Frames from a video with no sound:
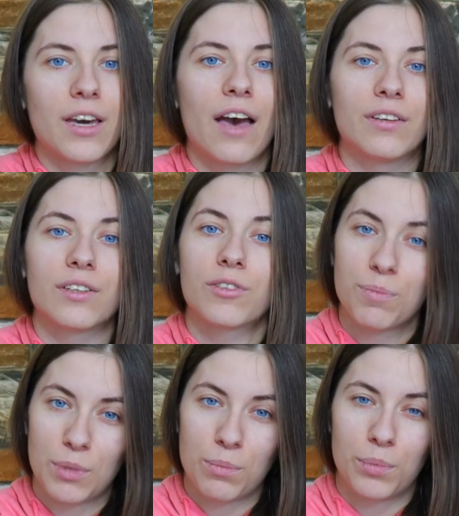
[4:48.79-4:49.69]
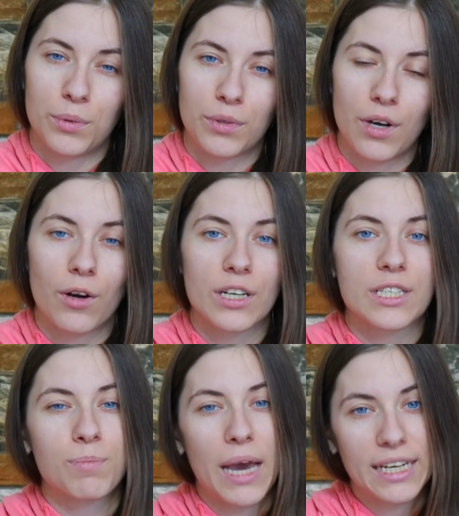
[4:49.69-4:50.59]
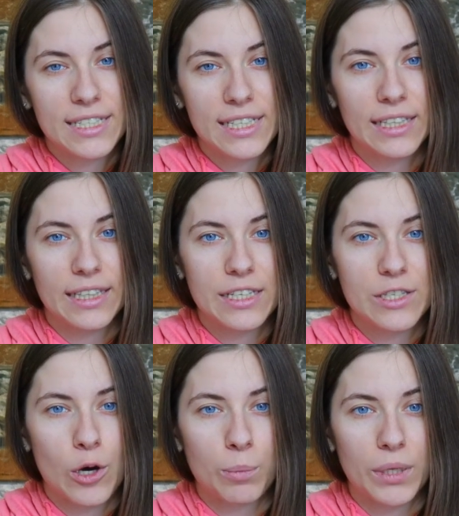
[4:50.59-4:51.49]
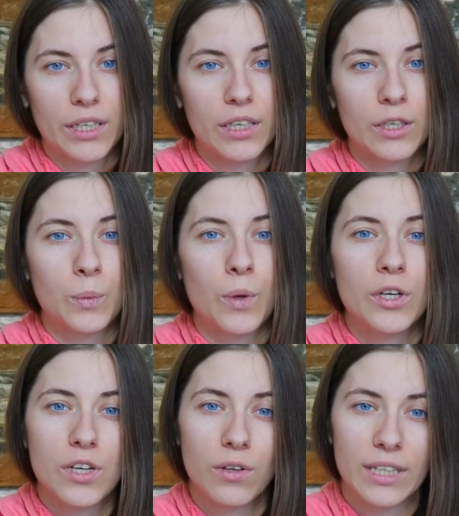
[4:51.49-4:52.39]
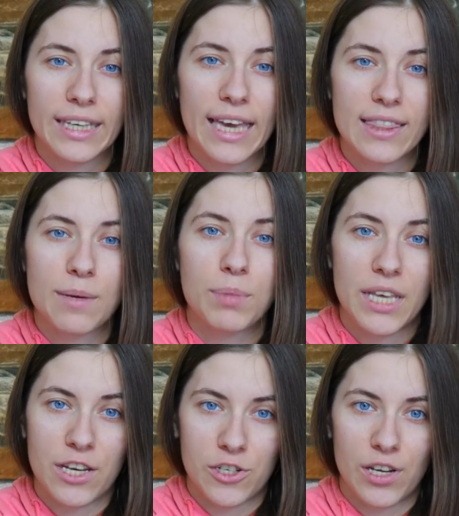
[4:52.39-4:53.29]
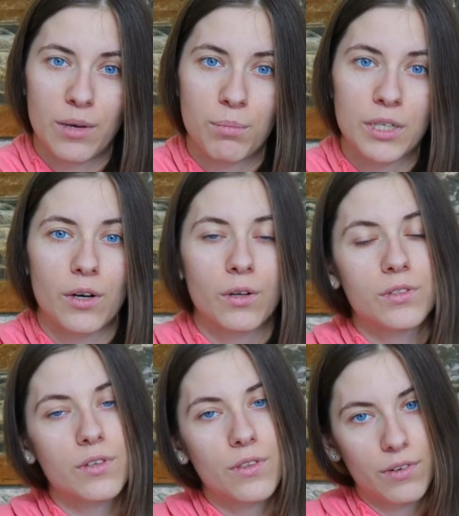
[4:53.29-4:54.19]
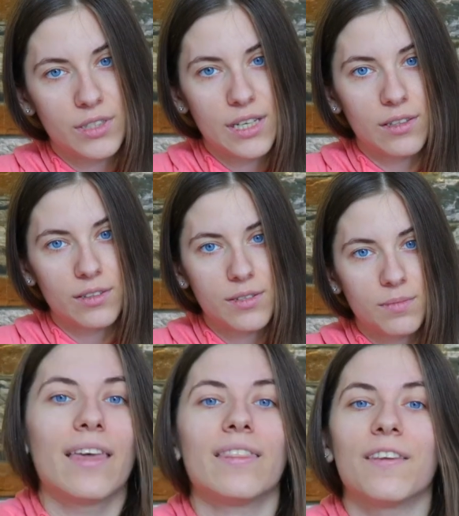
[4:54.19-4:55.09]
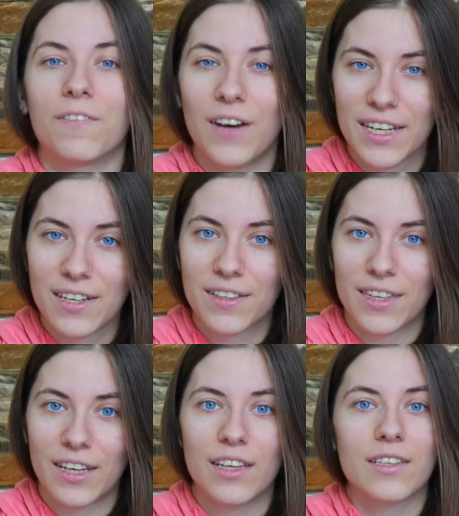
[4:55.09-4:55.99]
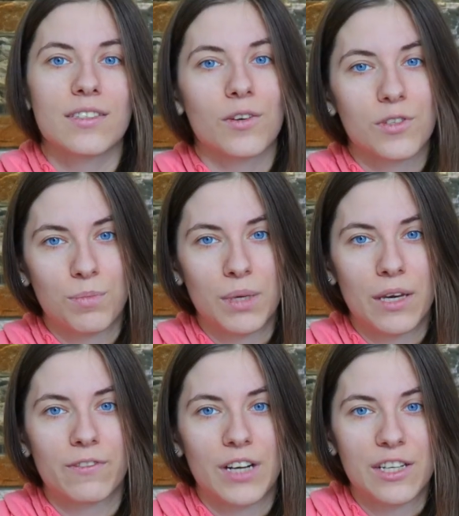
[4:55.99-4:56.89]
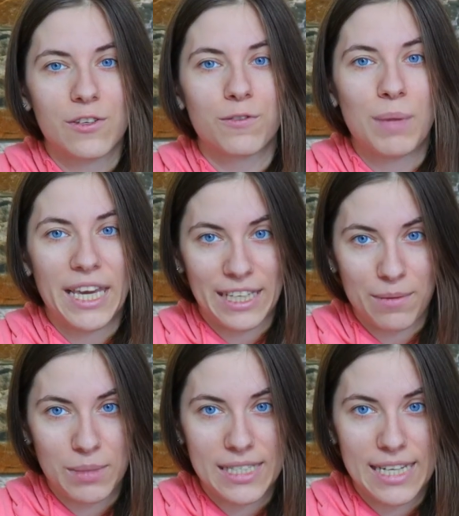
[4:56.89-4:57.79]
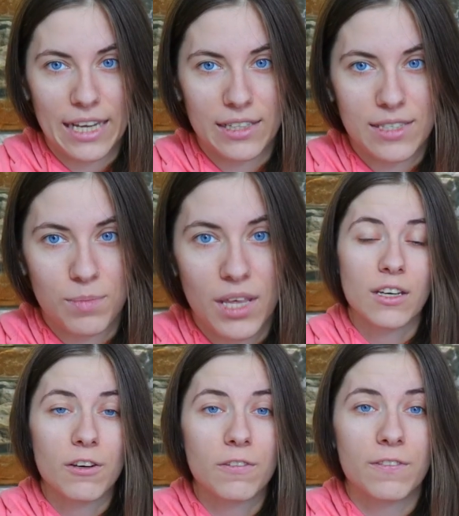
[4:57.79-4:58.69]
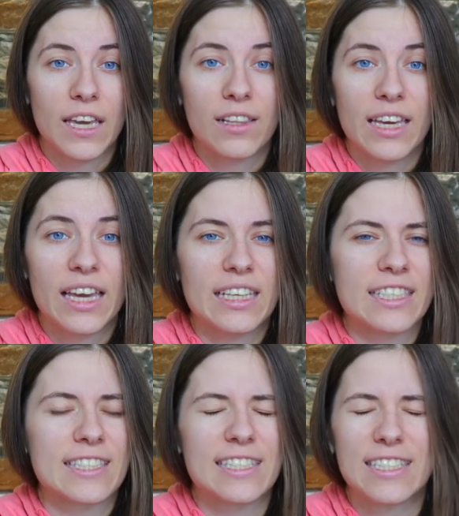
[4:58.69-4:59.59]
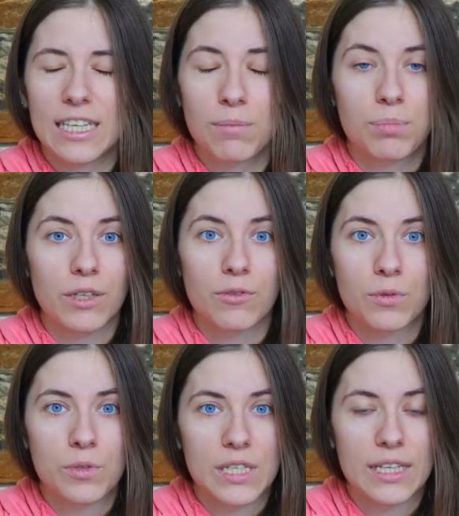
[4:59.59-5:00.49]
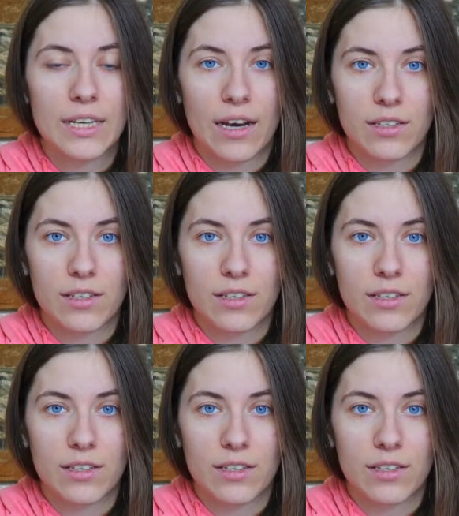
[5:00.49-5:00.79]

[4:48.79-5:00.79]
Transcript: you have a gripping book or a spine-tingling topic, you won't only get the pleasure, but also the result. And the final thing is not to be afraid of making mistakes. Fear of failure is deeply rooted in